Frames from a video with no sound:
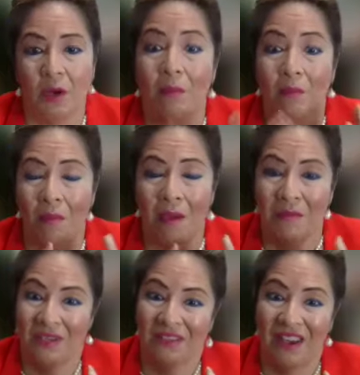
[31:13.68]
my
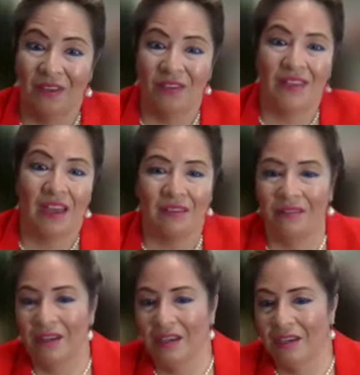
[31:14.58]
mental health and
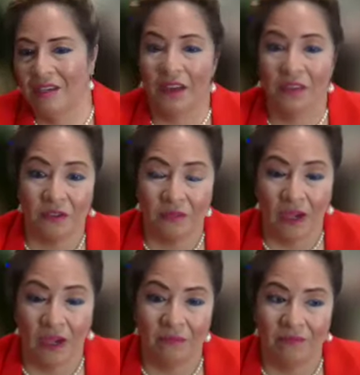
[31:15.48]
other
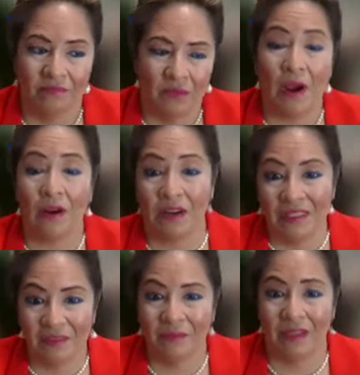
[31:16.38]

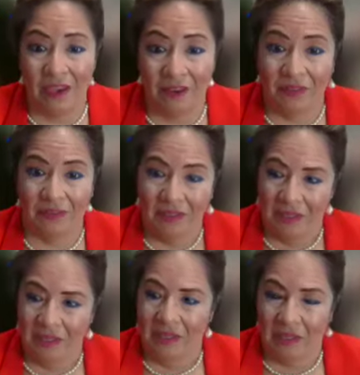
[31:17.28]
priorities in my life, that
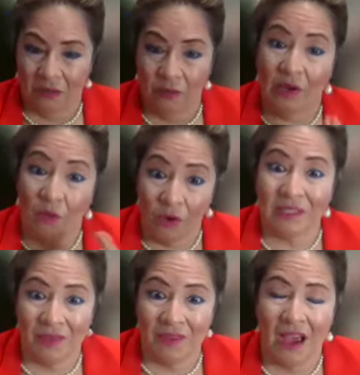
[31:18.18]
we can work
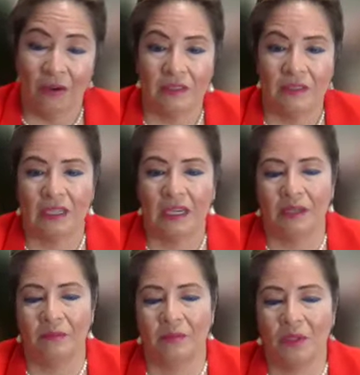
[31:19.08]
something out.
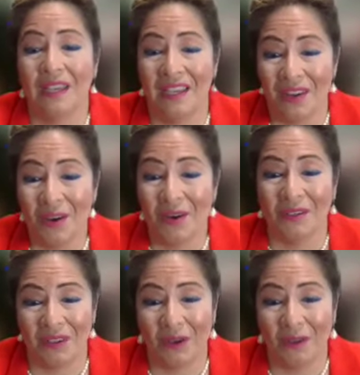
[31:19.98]
So saying no is
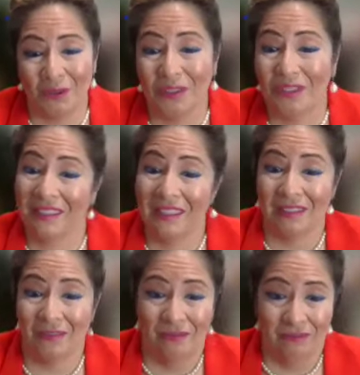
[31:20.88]
also just as
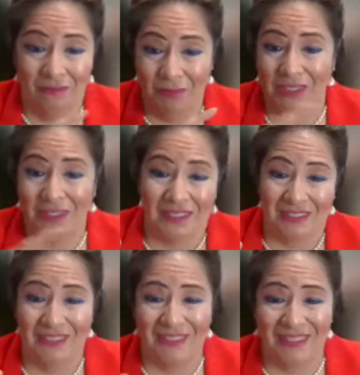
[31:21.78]
much as the
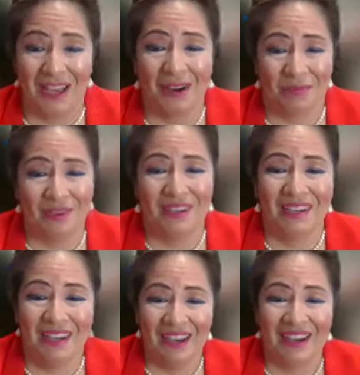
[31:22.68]
help
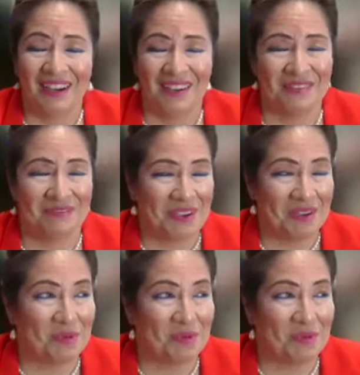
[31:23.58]
importance.